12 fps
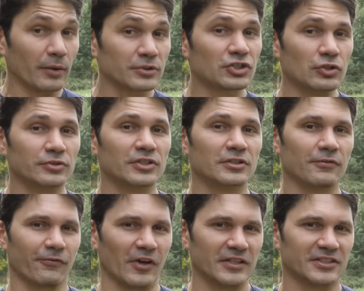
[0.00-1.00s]
I was using
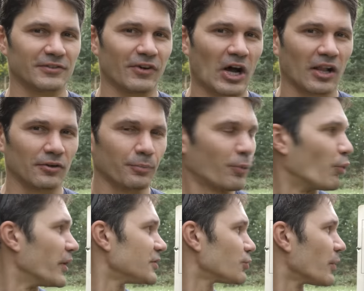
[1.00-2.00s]
defensive hollow
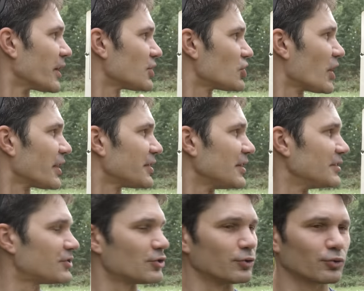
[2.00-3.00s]
points when I shot
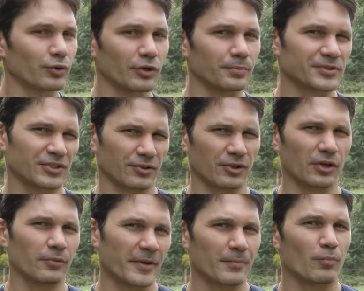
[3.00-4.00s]
these two groups, a
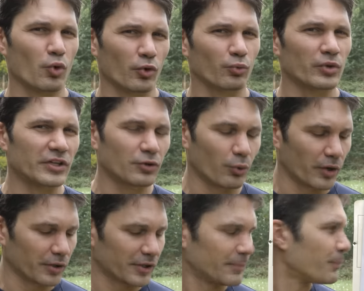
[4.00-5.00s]
little bit more
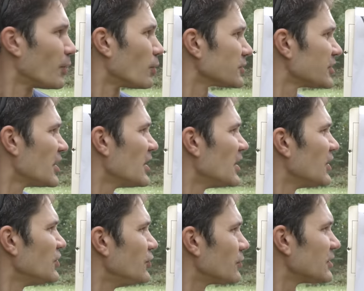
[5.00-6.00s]
recoil impulse.
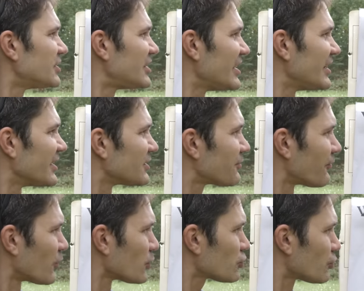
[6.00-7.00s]
You can see this
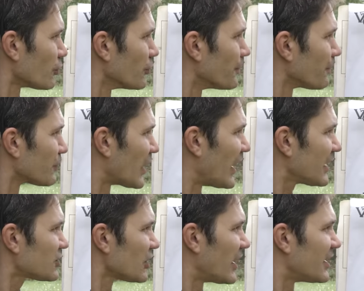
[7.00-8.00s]
first group, I
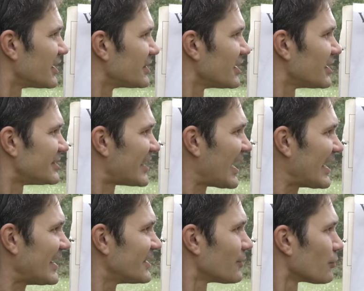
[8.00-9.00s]
actually had a
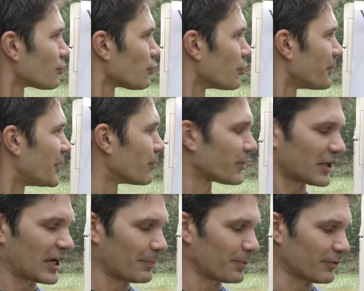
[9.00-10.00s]
tight little group here with a
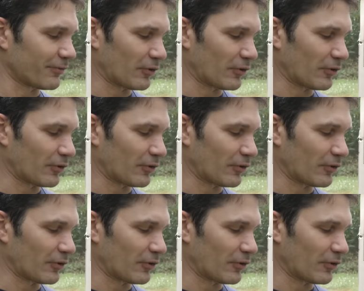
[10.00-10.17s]
couple of